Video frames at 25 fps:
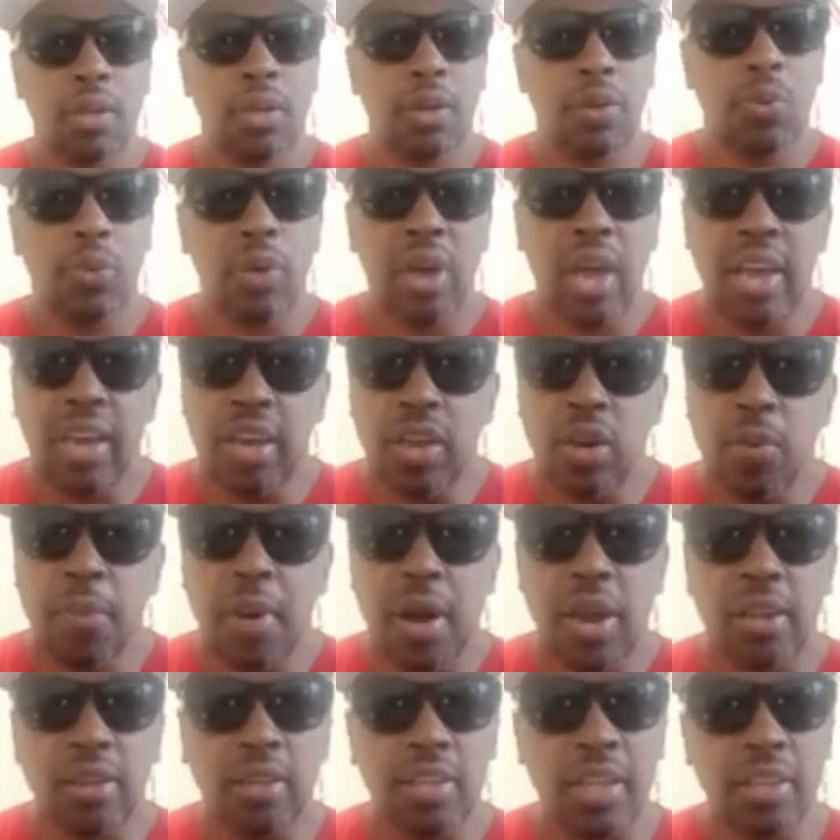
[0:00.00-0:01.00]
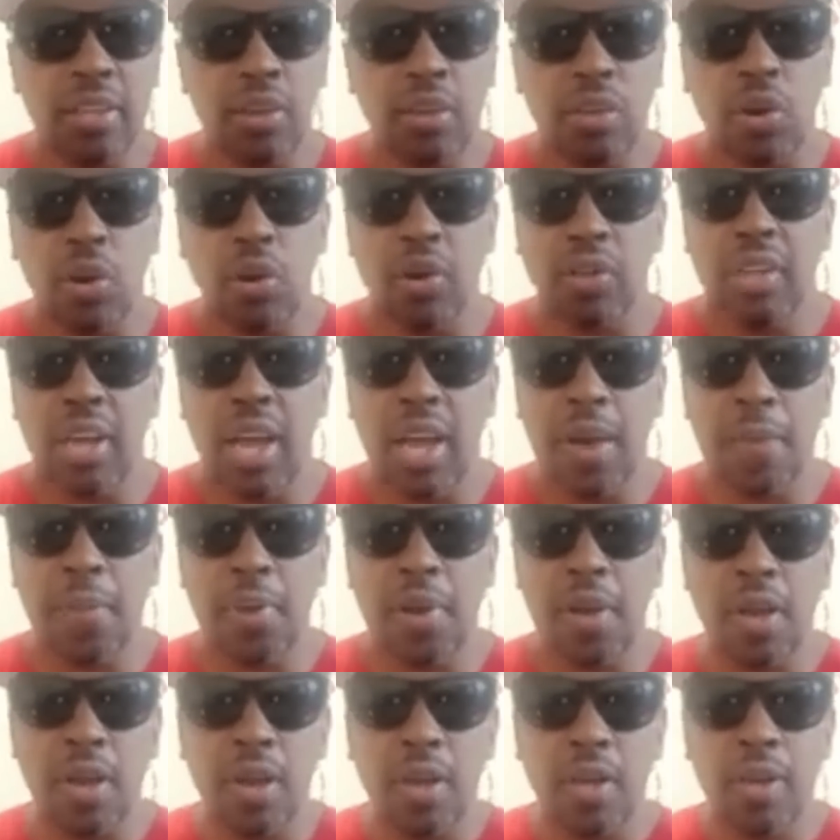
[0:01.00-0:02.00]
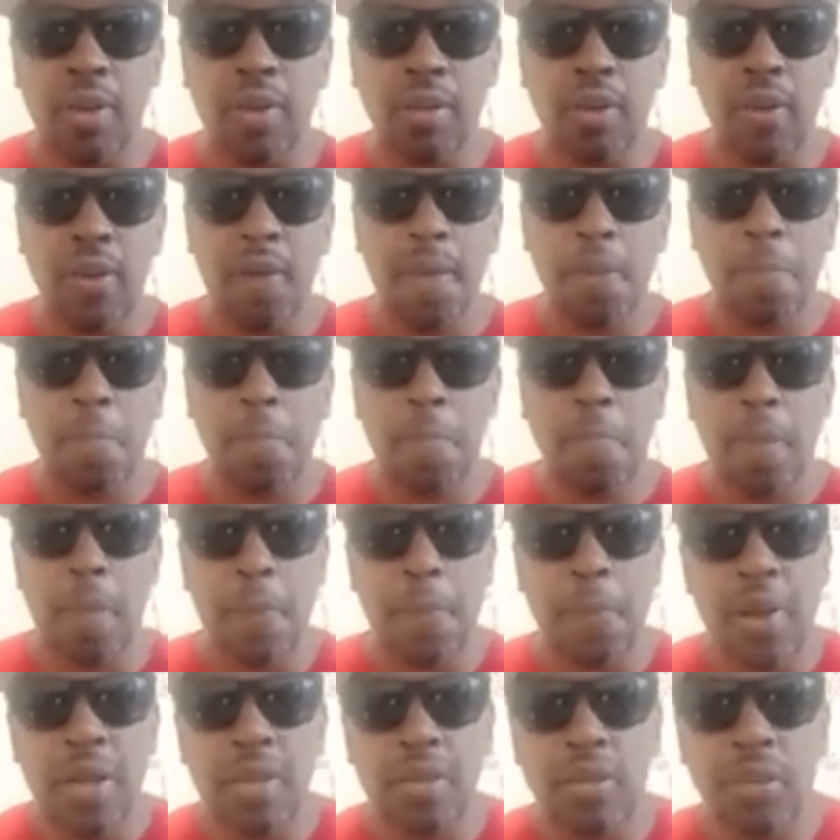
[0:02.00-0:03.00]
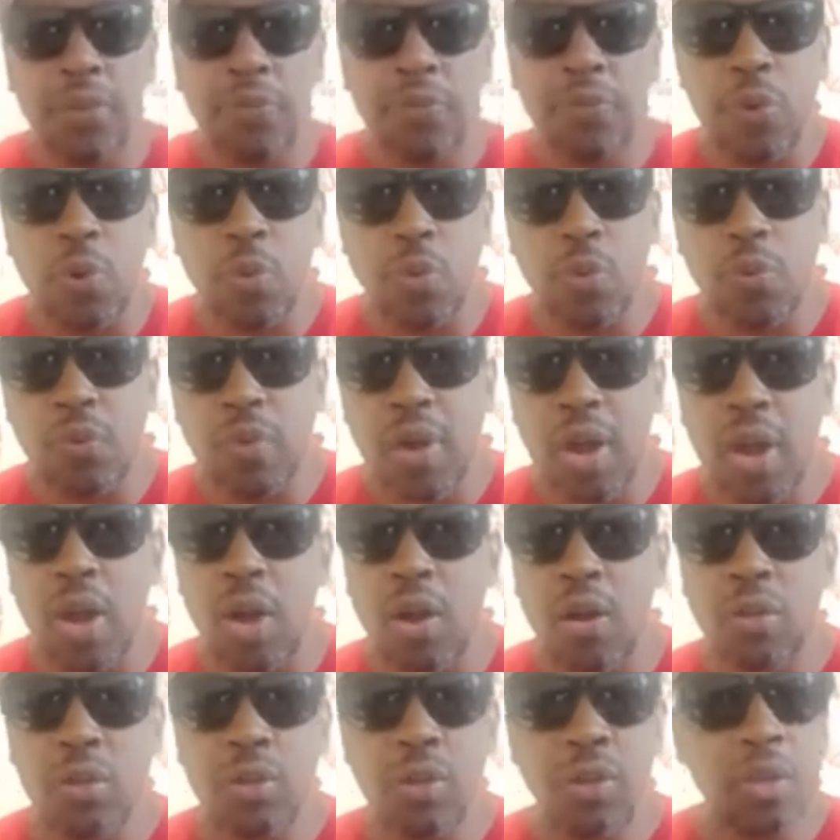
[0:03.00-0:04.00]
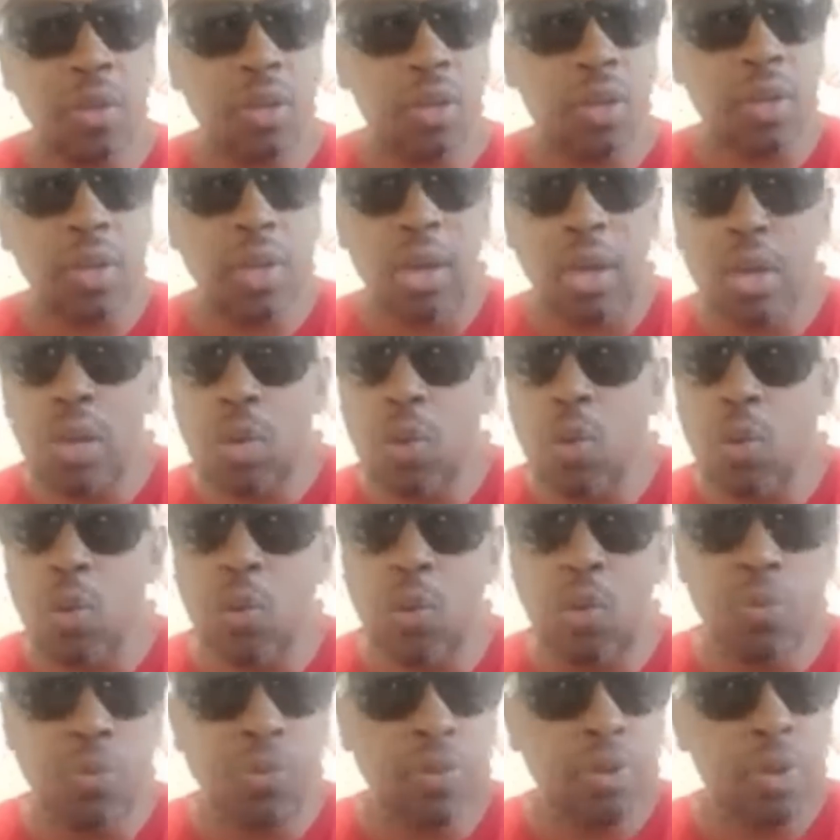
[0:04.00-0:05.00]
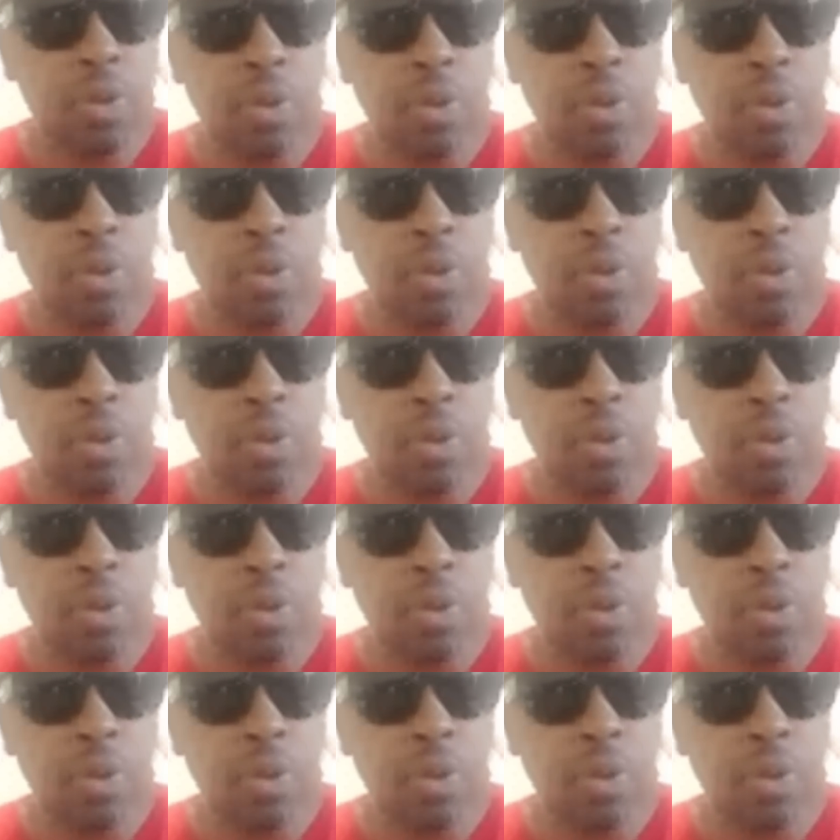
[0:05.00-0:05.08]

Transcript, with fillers: You can't get nobody to take the charge now because the pictures floating around and you